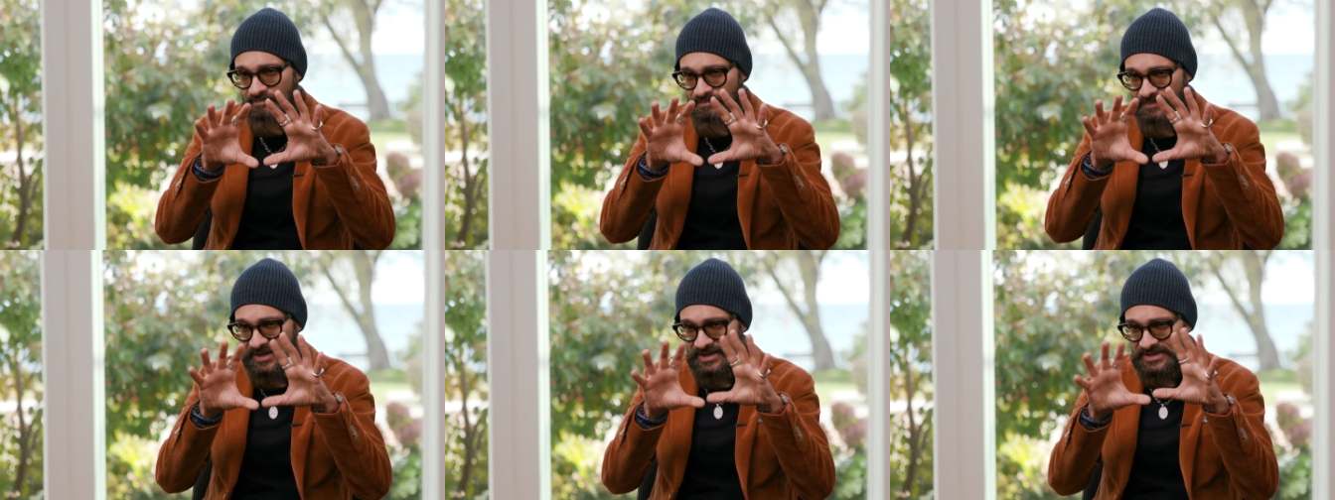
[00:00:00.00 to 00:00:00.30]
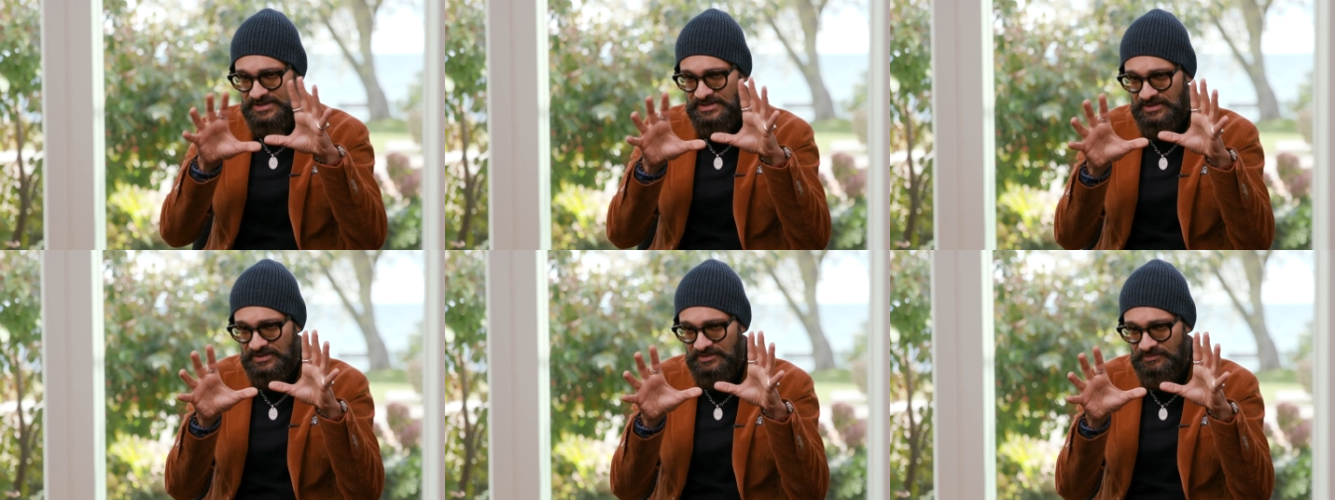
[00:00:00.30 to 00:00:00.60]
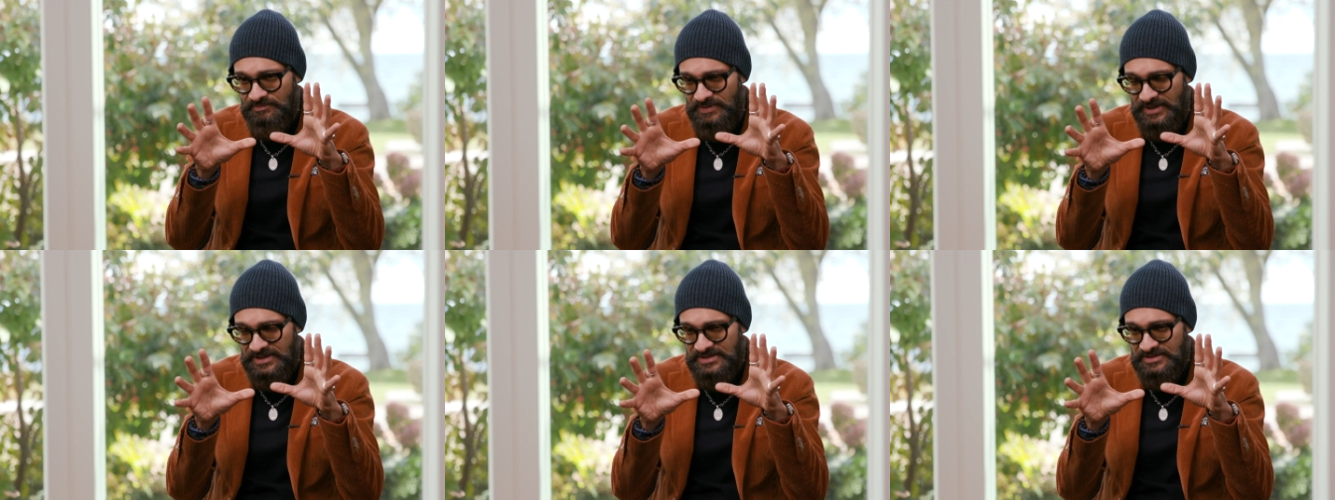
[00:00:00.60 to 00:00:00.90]
pixel,
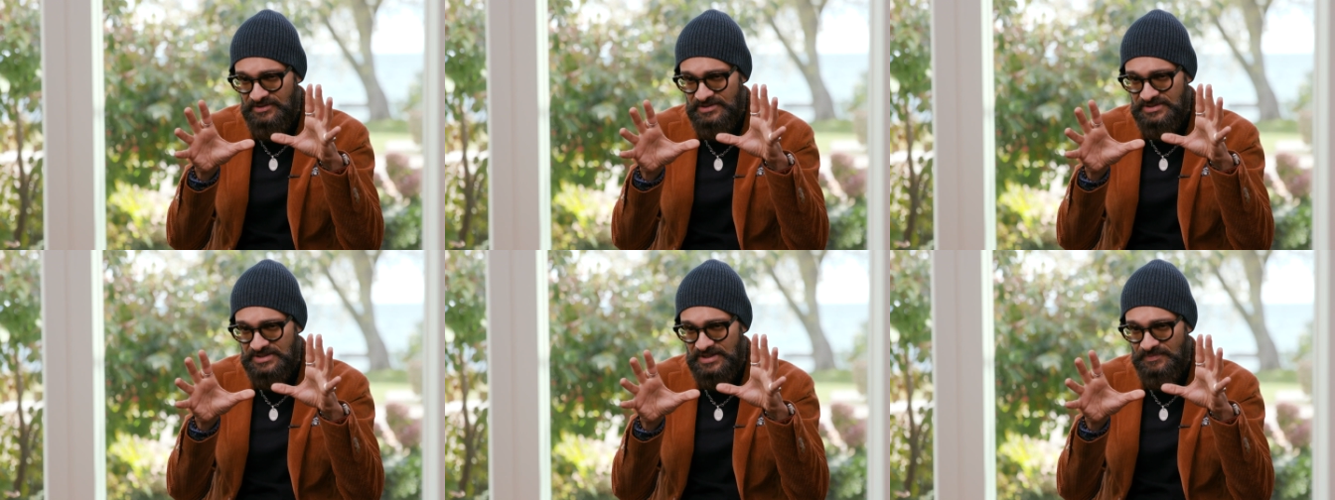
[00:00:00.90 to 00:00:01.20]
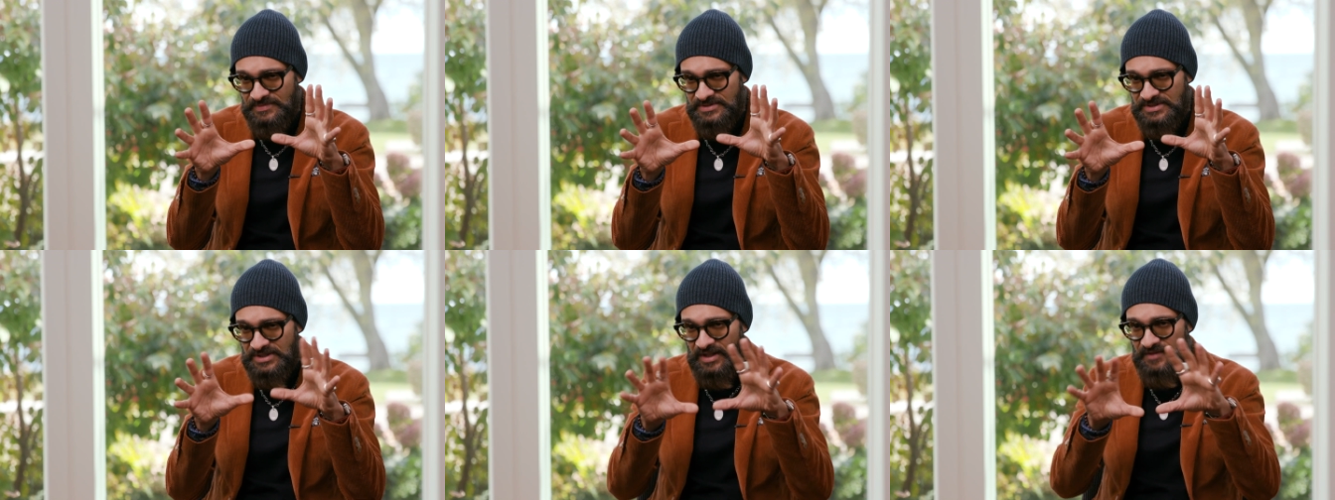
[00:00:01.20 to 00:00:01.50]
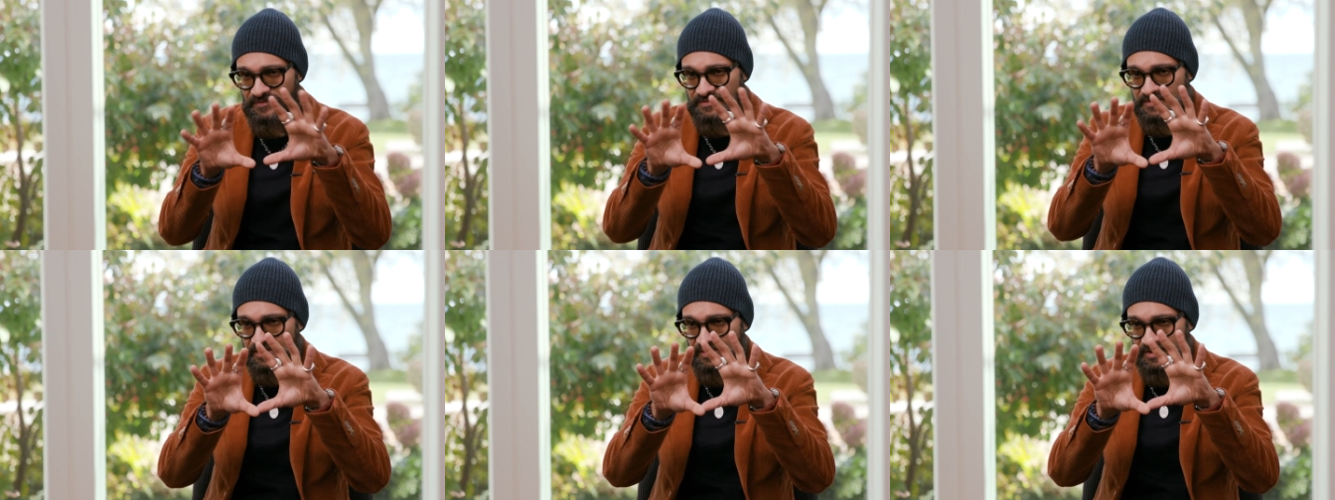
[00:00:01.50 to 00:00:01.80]
pixels
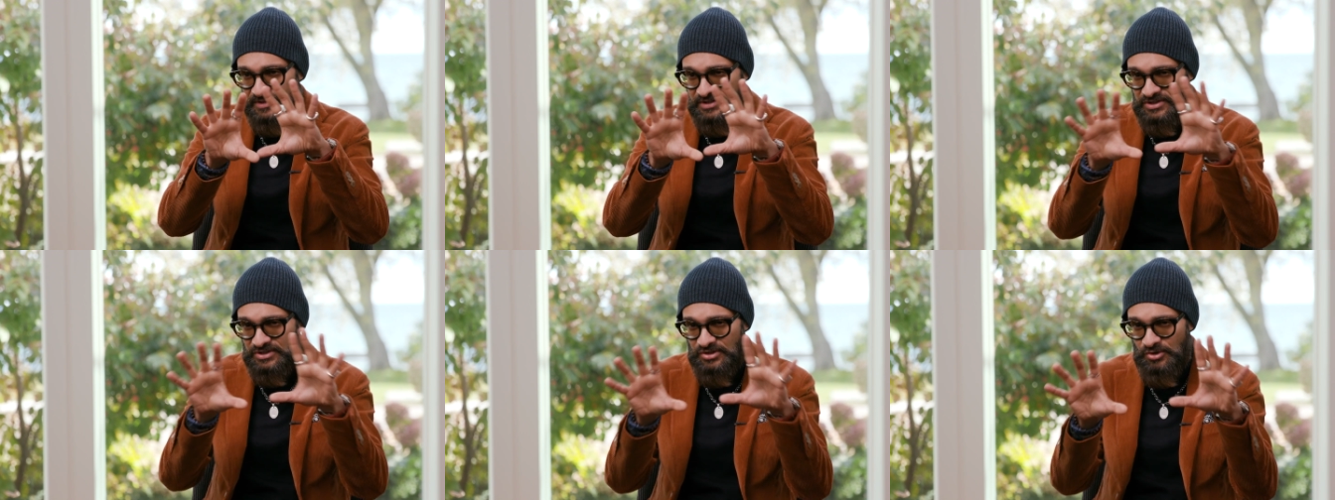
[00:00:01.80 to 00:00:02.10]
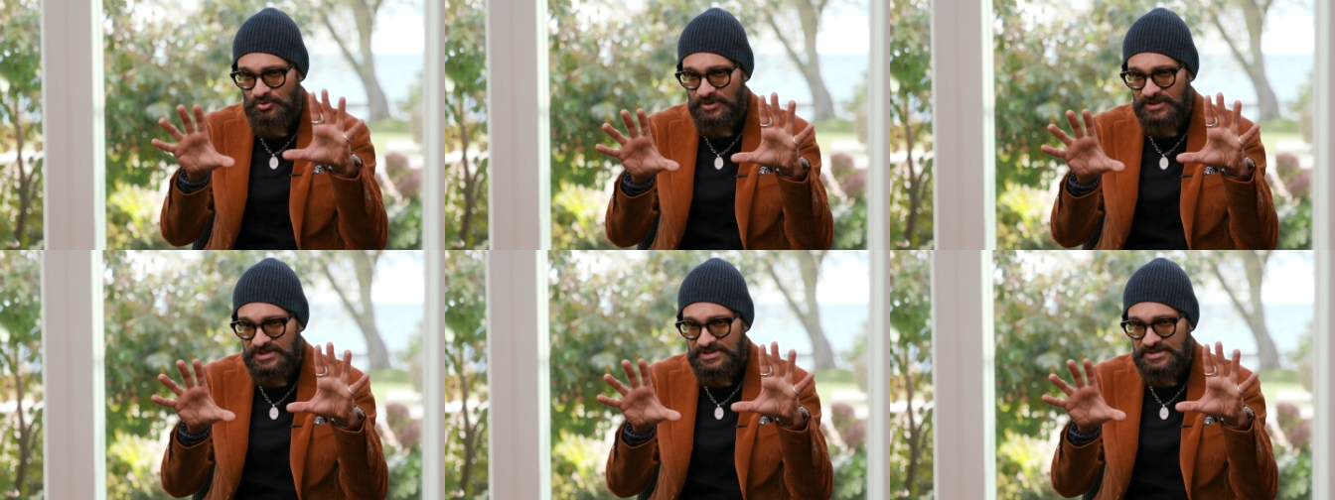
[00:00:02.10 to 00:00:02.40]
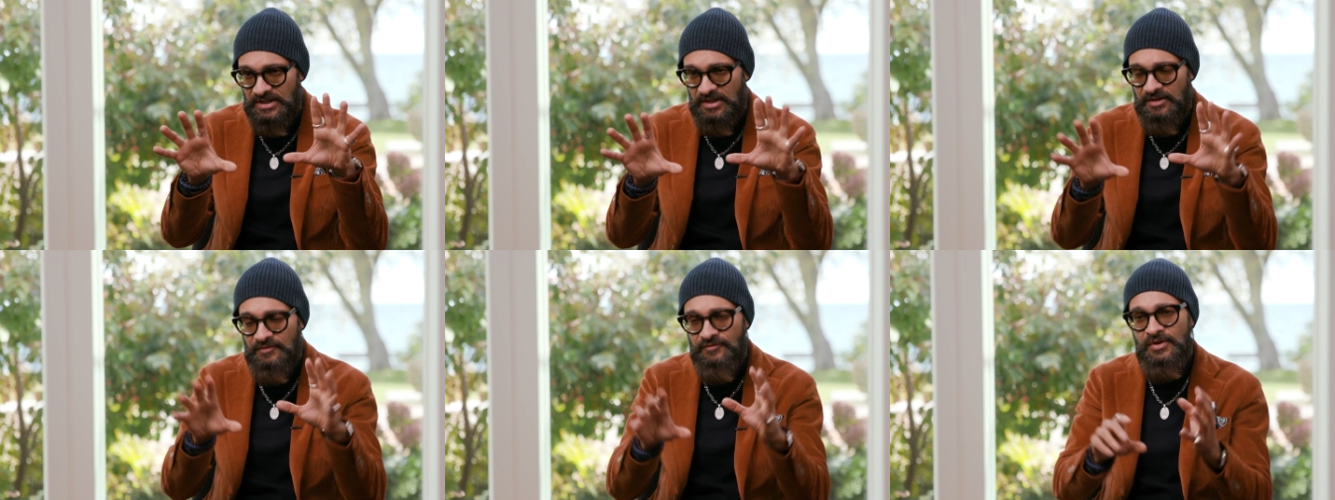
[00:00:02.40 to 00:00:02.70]
themselves, the snow
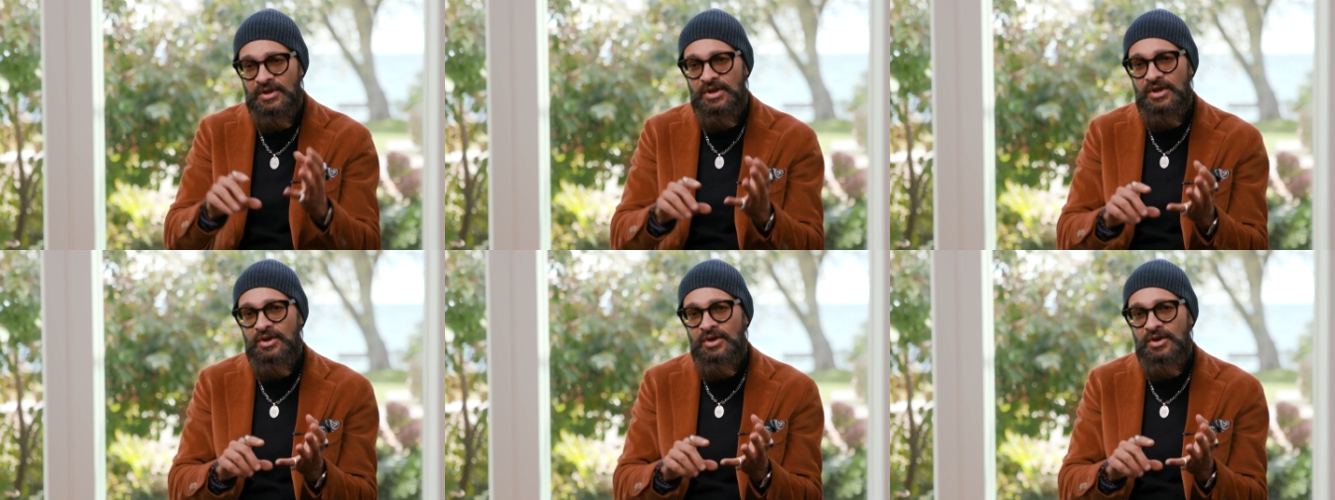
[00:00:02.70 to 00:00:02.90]
itself,